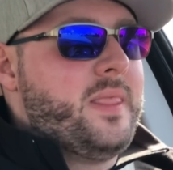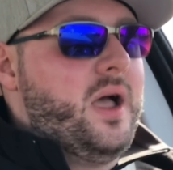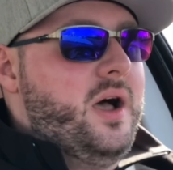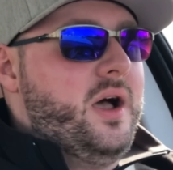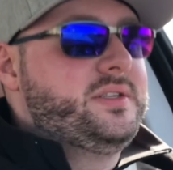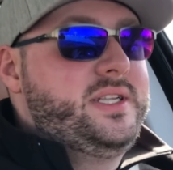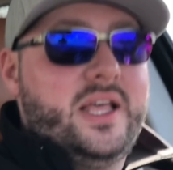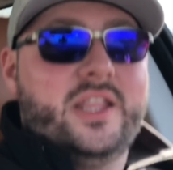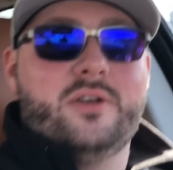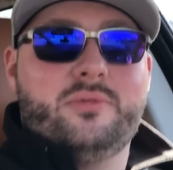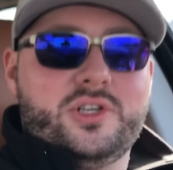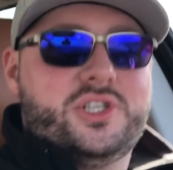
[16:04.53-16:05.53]

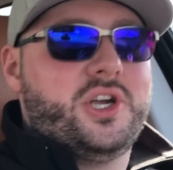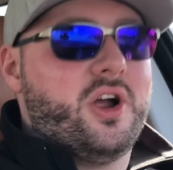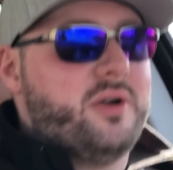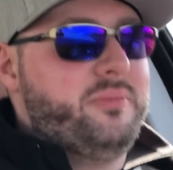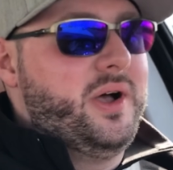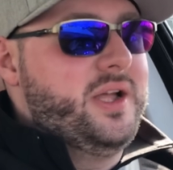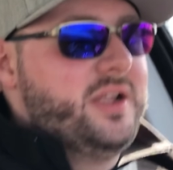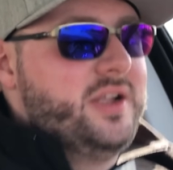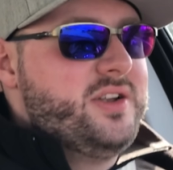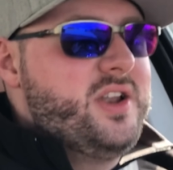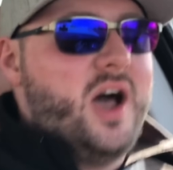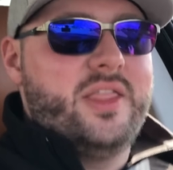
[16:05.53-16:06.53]
Dailyable, sure, but
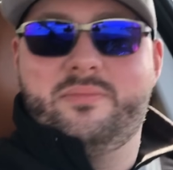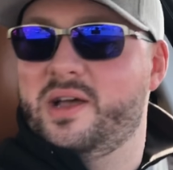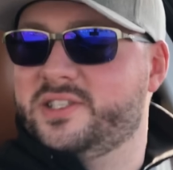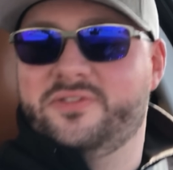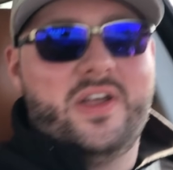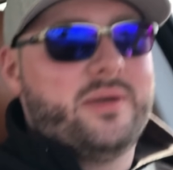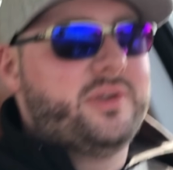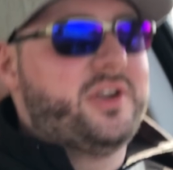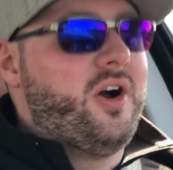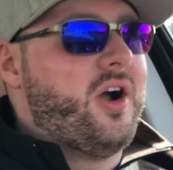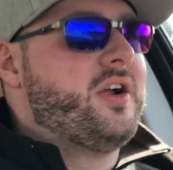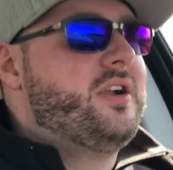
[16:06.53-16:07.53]
not the best family
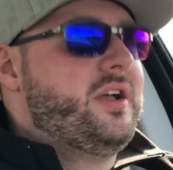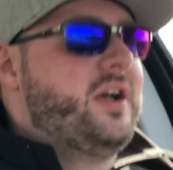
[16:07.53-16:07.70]
car.